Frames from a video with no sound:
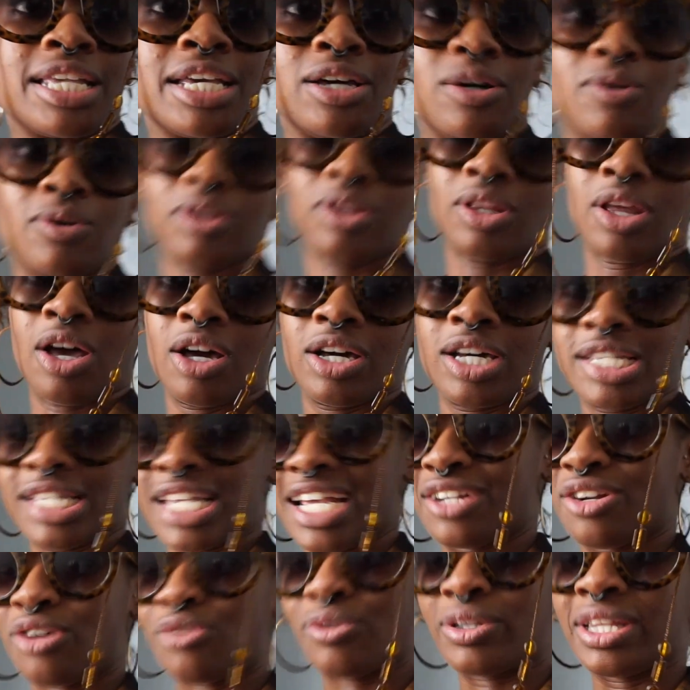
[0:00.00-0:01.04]
I go along because
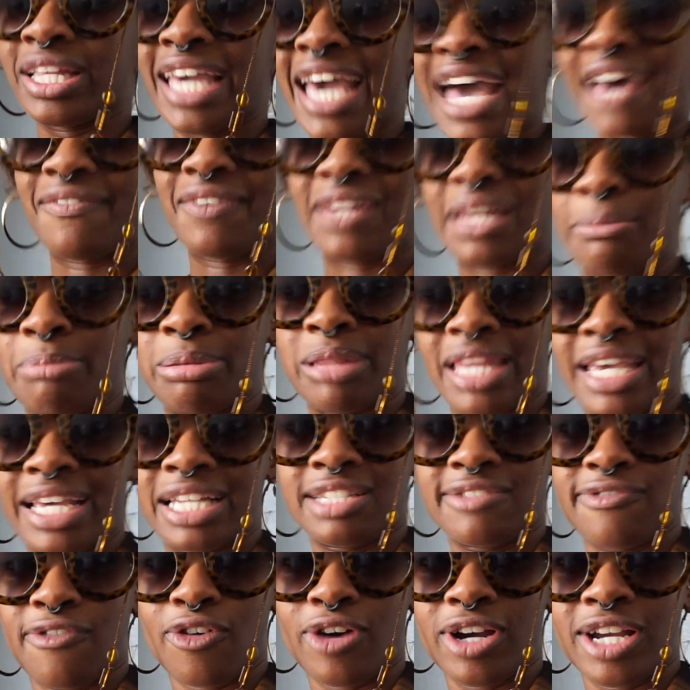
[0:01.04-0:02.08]
I don't really have any
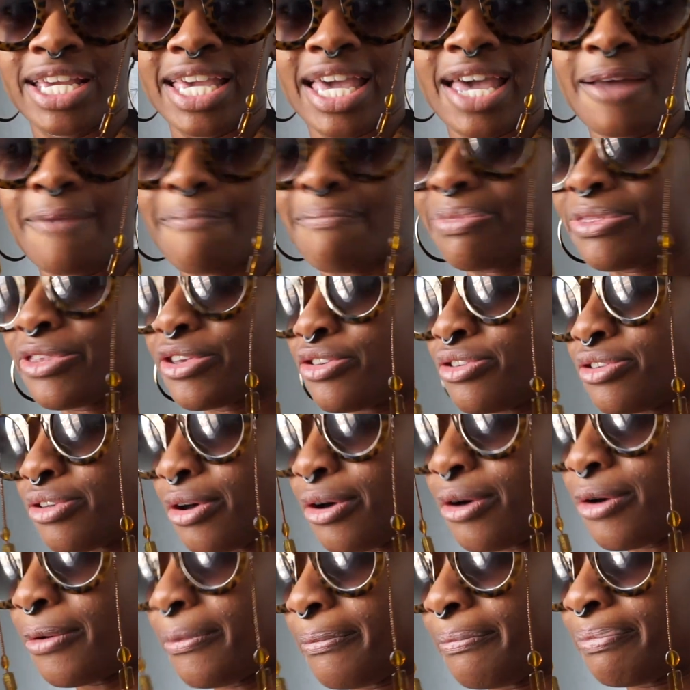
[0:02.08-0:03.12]
plans for it yet.
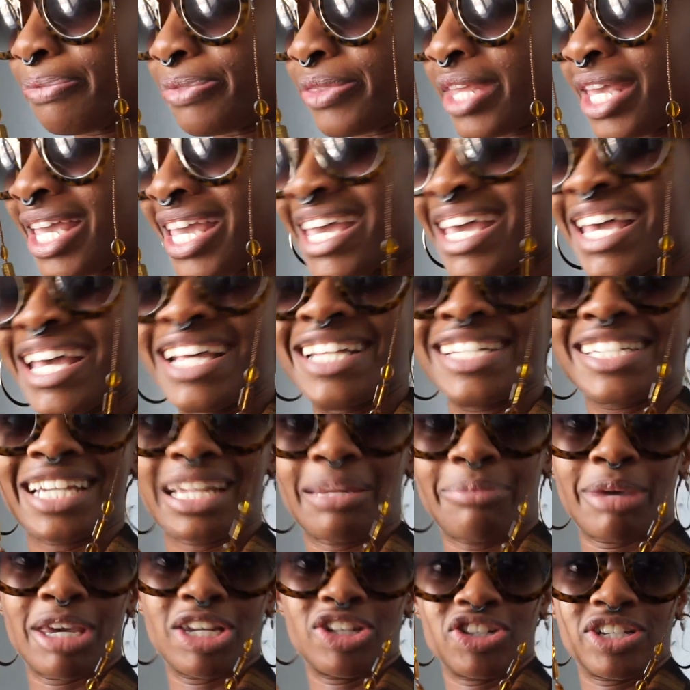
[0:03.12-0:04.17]
So it's going
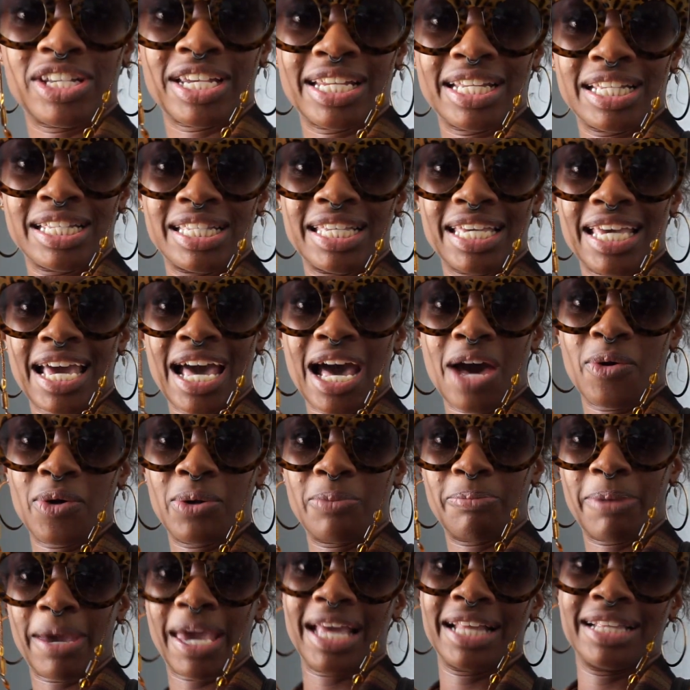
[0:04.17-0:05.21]
to be interesting to see how
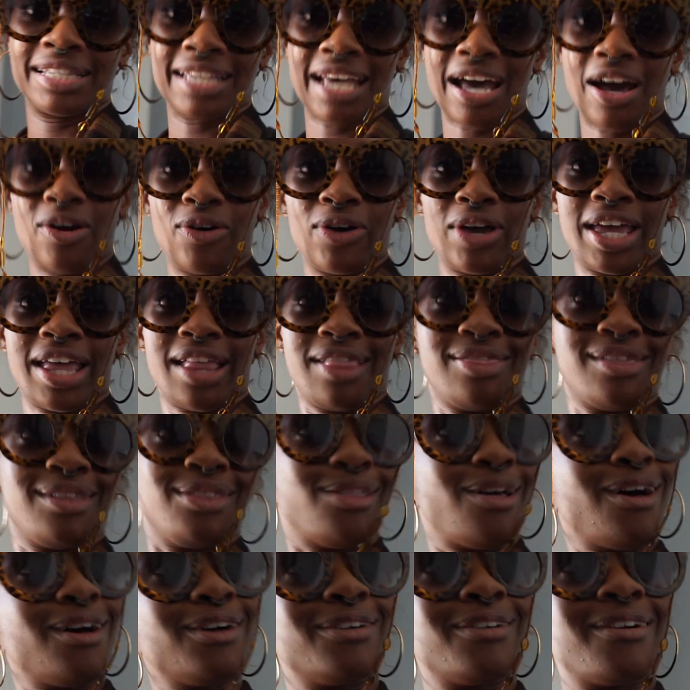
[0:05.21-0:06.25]
it pans out in the
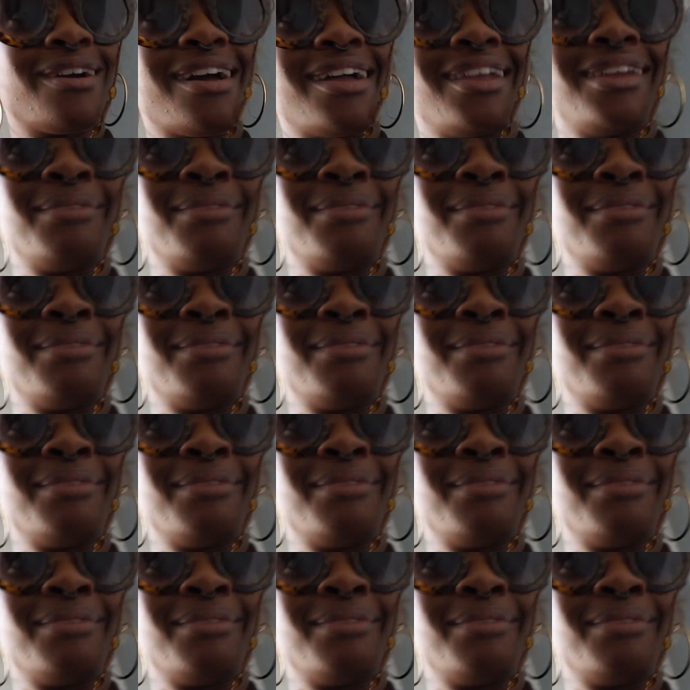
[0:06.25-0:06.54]
long run.